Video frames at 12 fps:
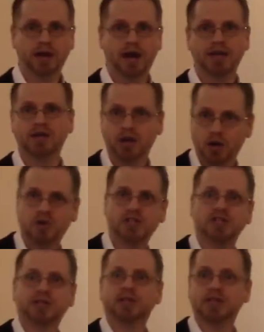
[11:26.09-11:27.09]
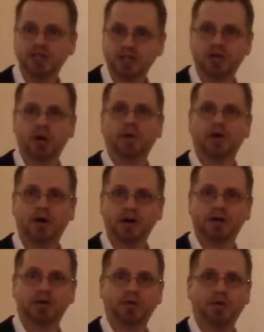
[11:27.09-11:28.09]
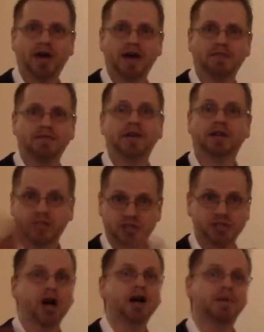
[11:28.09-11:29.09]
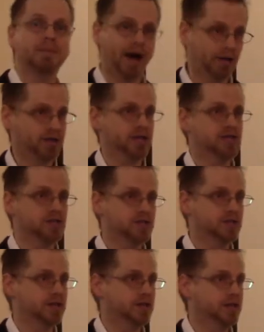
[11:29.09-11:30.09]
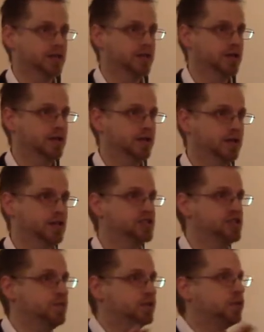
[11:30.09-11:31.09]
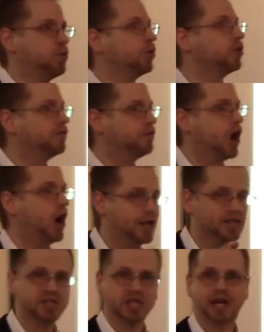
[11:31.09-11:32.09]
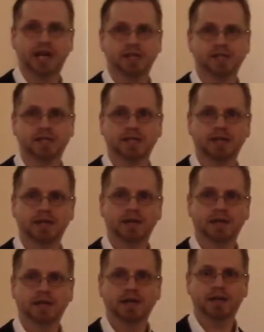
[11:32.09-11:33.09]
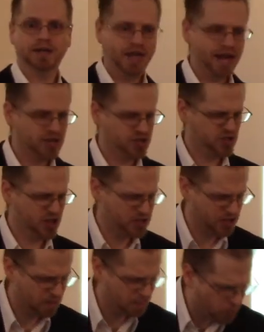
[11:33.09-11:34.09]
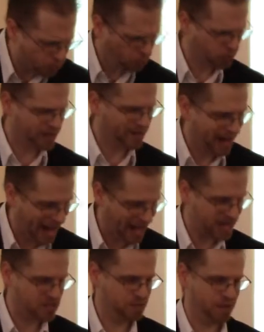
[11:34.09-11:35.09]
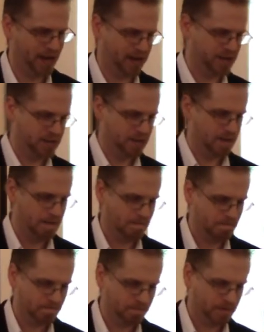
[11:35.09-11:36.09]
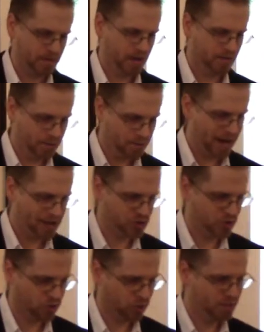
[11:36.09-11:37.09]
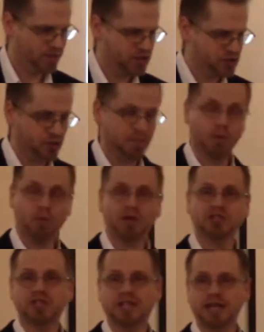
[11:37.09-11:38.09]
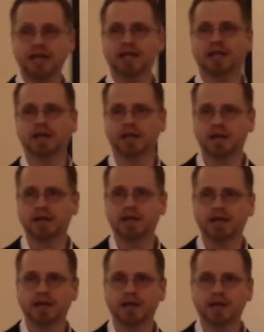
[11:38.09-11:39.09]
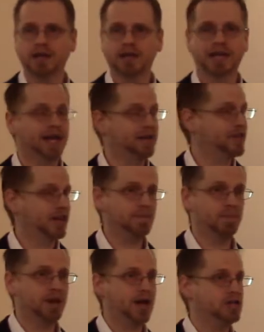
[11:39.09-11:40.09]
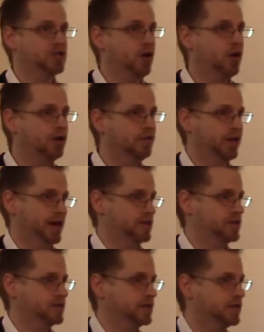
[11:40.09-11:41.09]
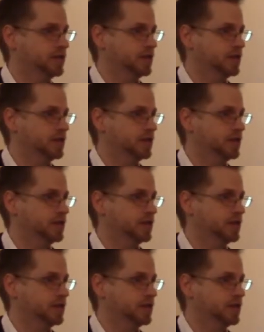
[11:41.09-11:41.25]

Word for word: I notice that this is going on in your life. Let's talk about this. Let's see what the Word of God says. That is such an important aspect of the pastoral ministry. But once again, can't that apply to all of us?